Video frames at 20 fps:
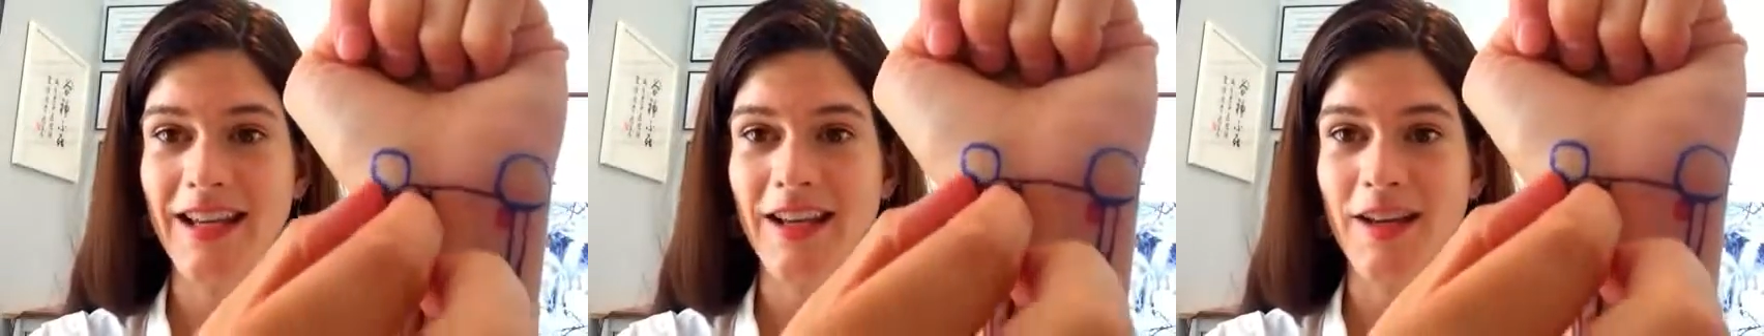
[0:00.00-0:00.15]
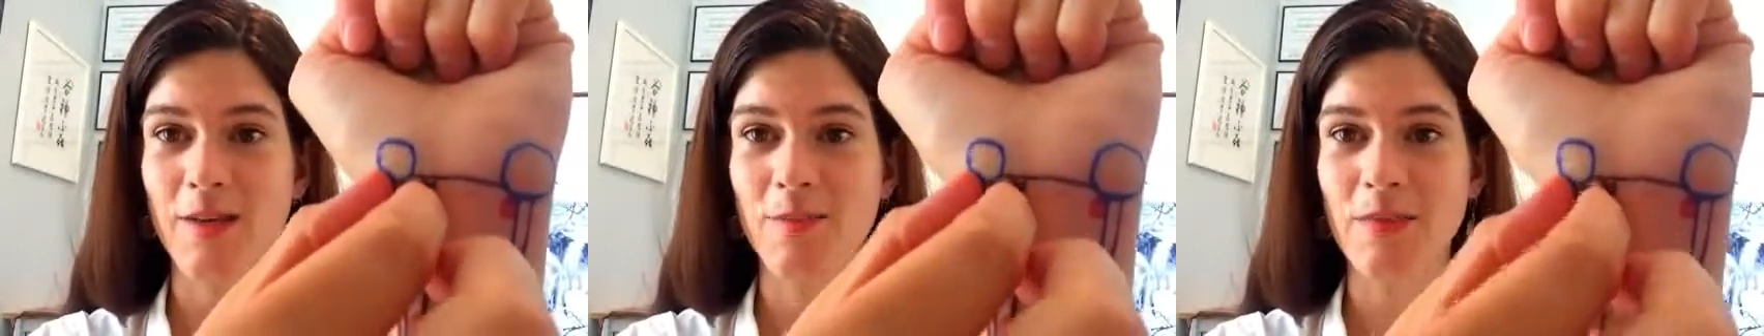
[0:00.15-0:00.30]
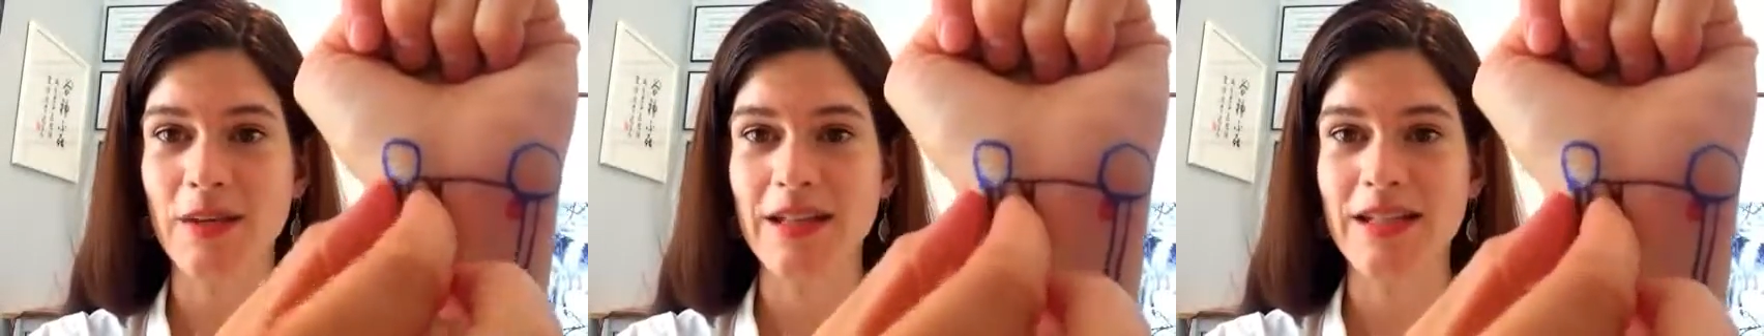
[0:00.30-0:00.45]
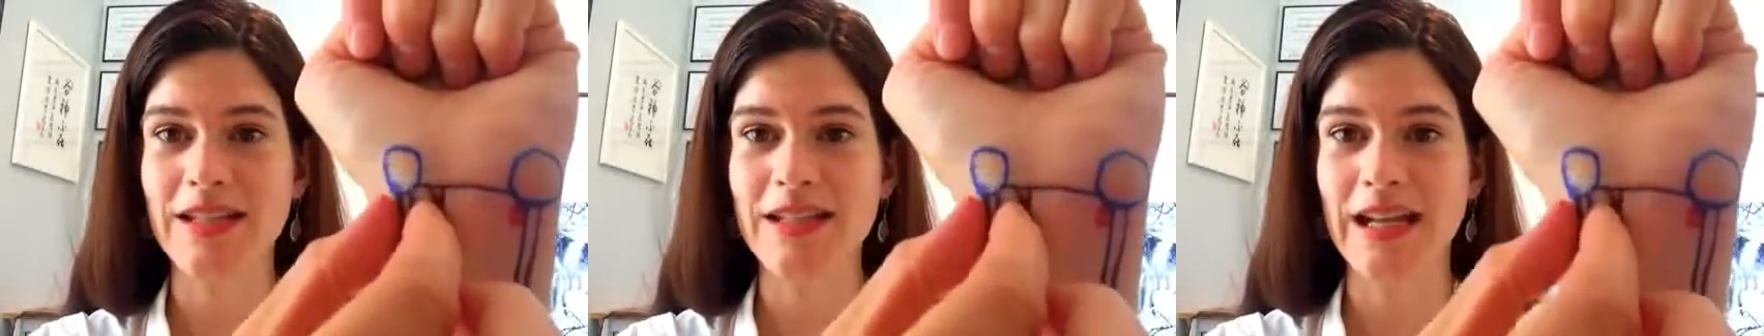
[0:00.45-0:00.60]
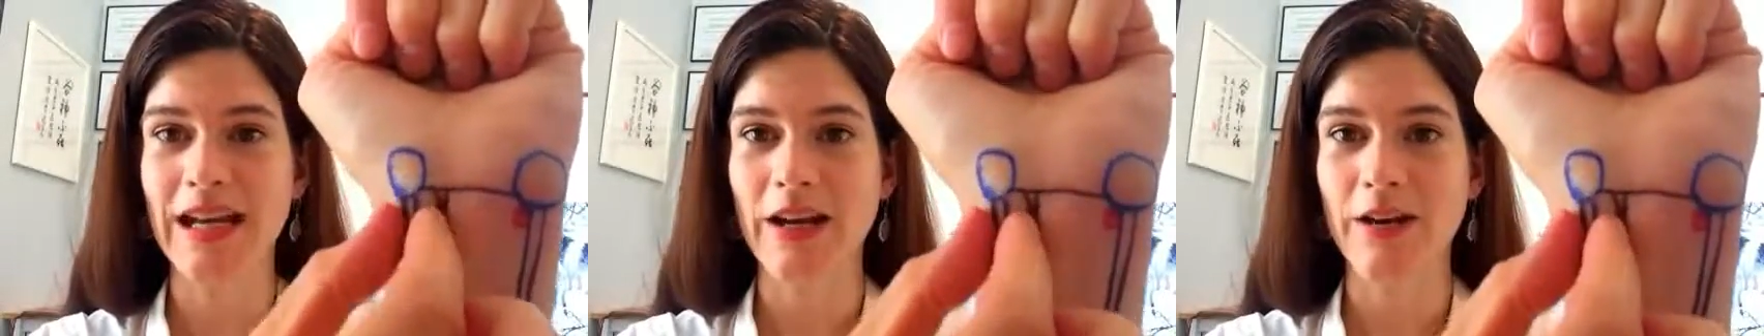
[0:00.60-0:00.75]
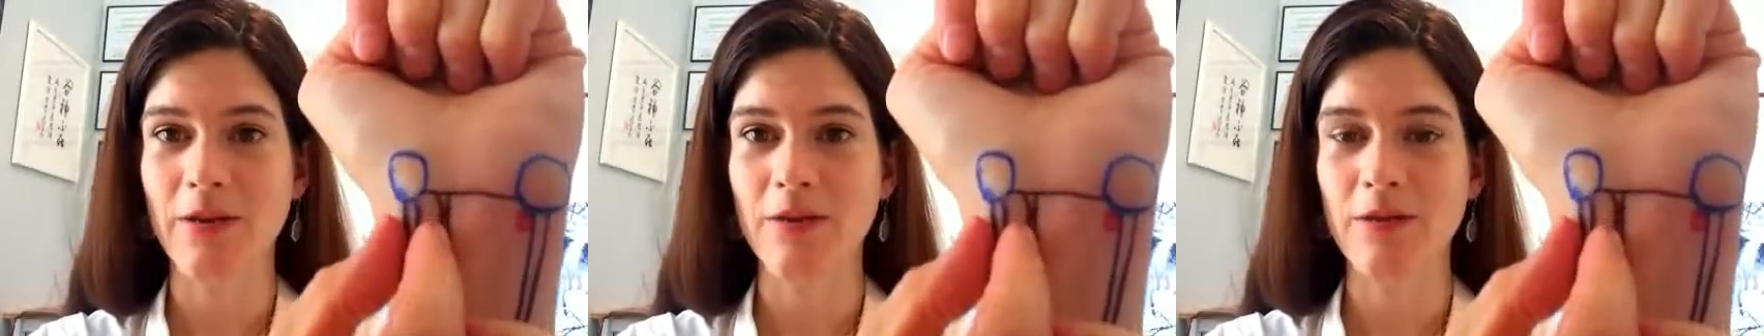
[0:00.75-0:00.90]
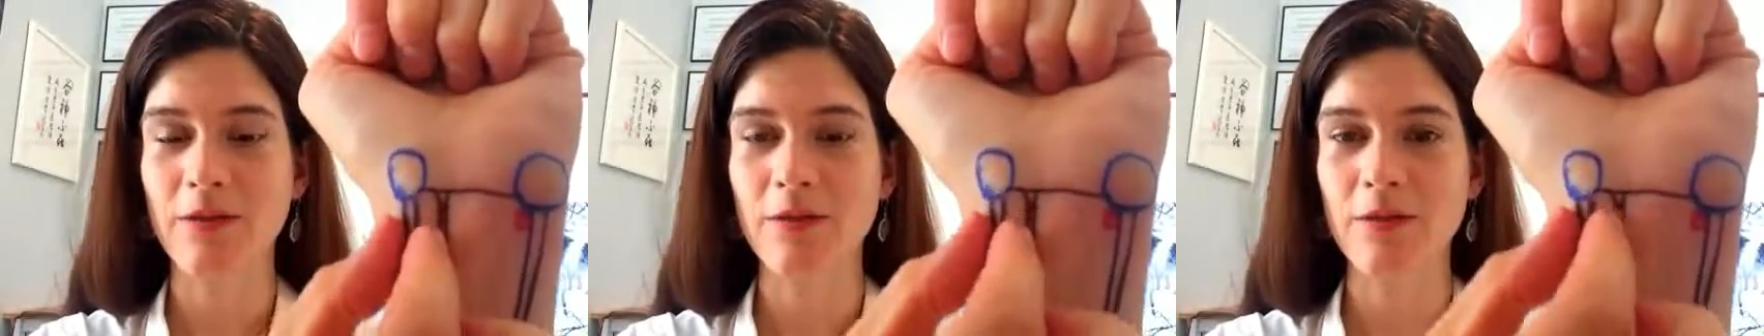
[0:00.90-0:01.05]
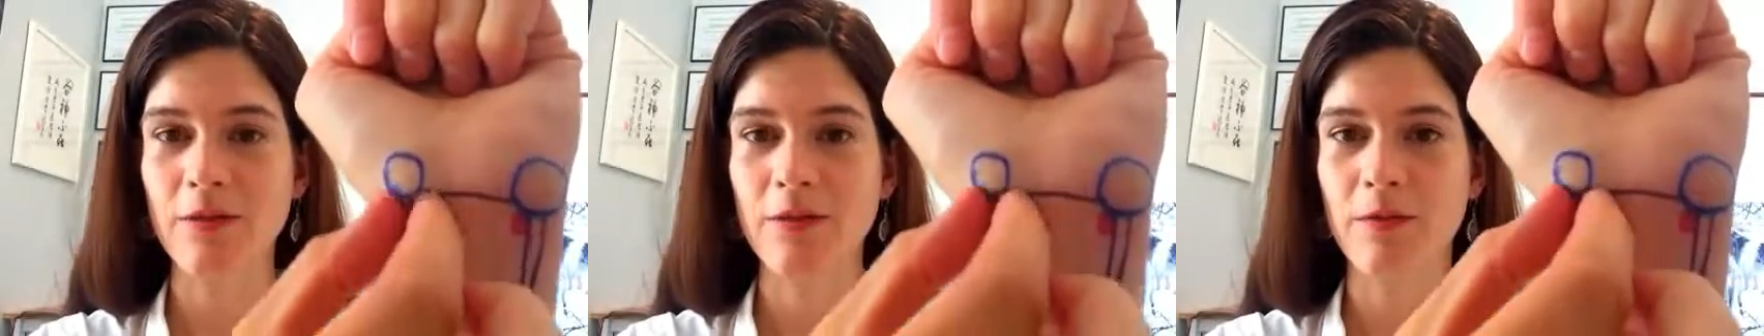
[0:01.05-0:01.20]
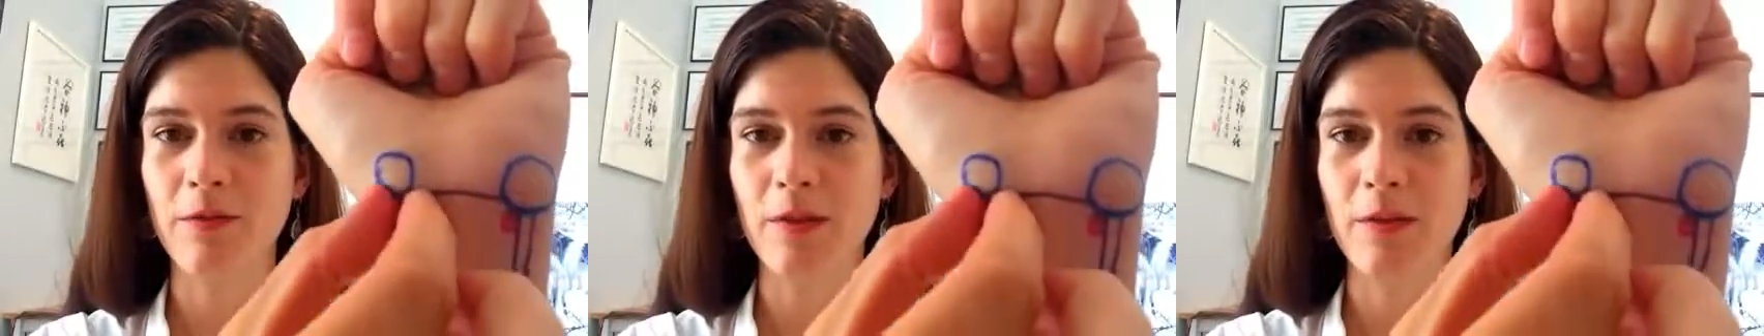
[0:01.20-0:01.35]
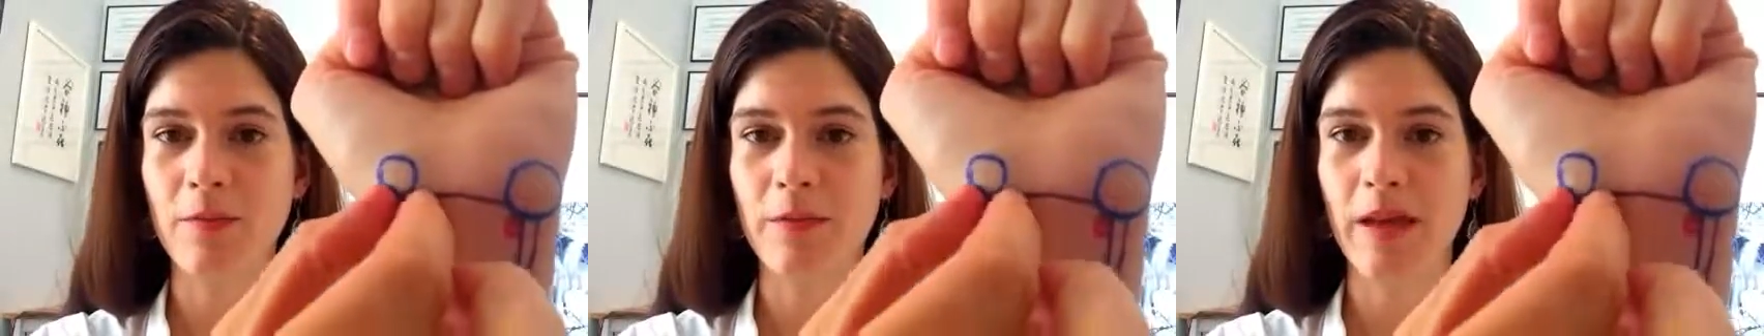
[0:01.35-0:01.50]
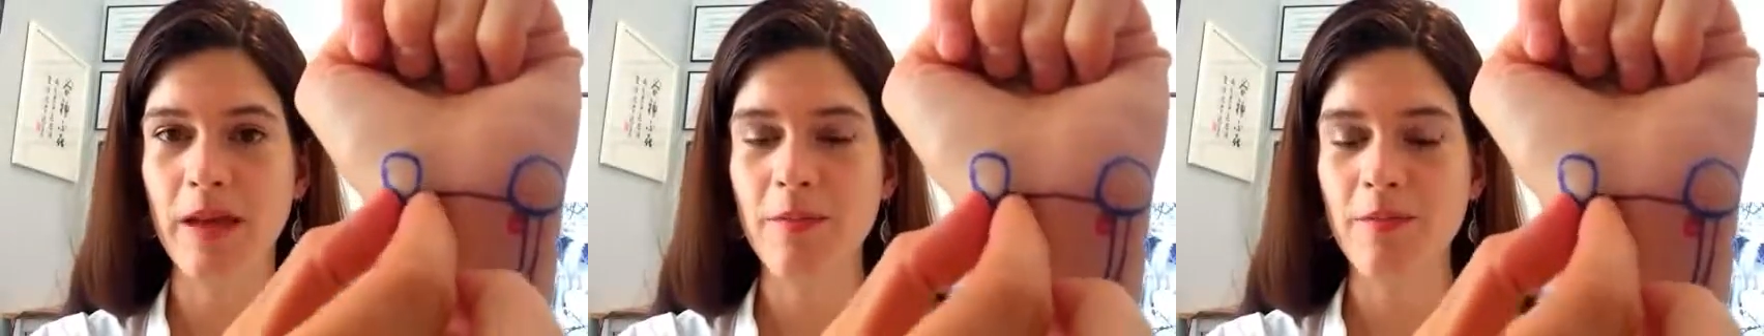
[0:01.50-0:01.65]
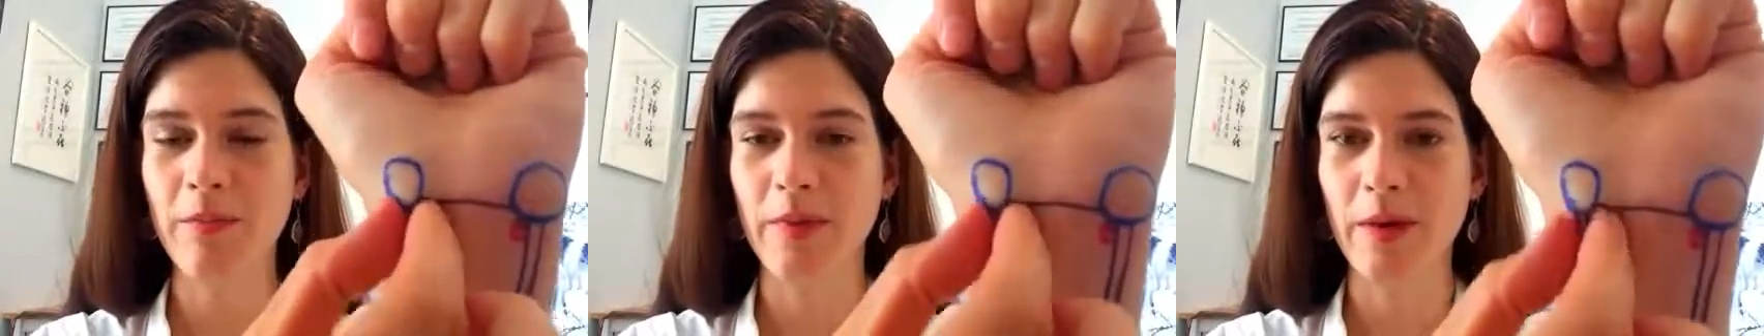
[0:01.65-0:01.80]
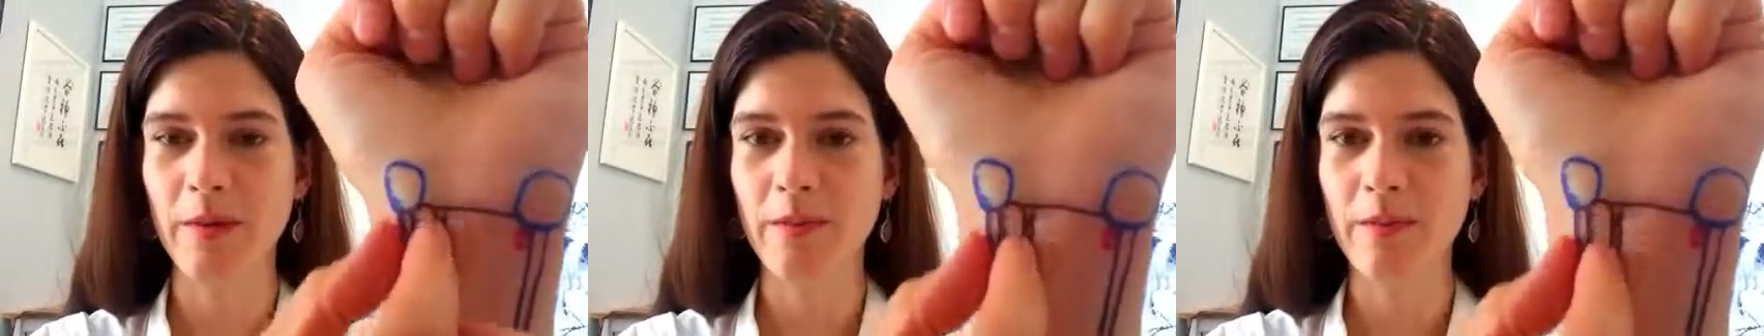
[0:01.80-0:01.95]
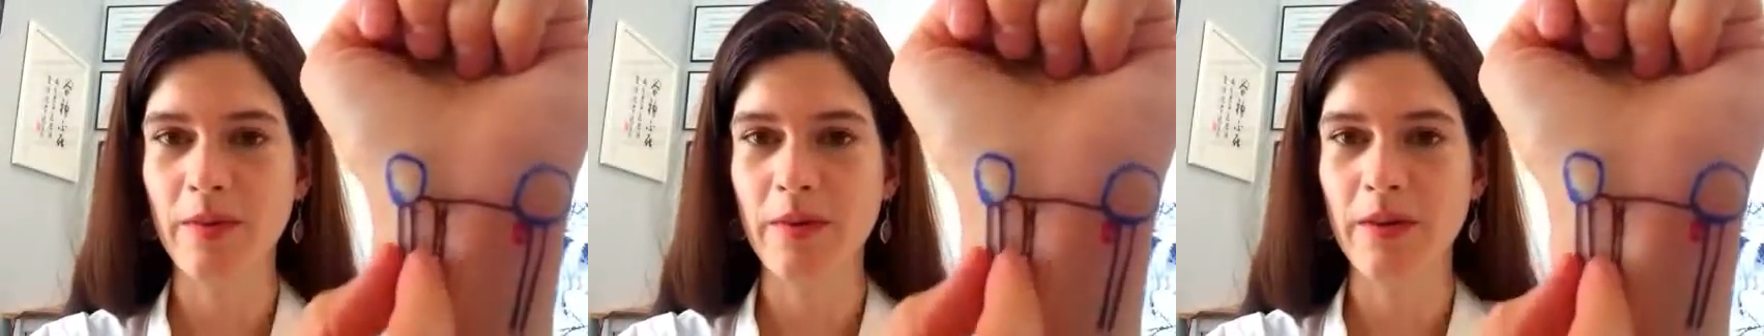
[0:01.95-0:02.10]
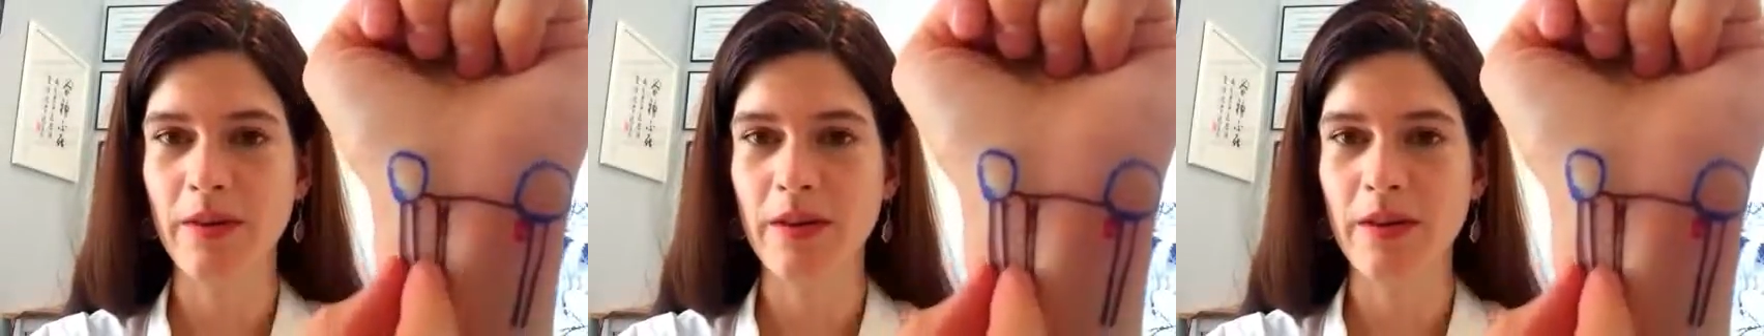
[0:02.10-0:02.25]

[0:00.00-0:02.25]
coming down from that bump,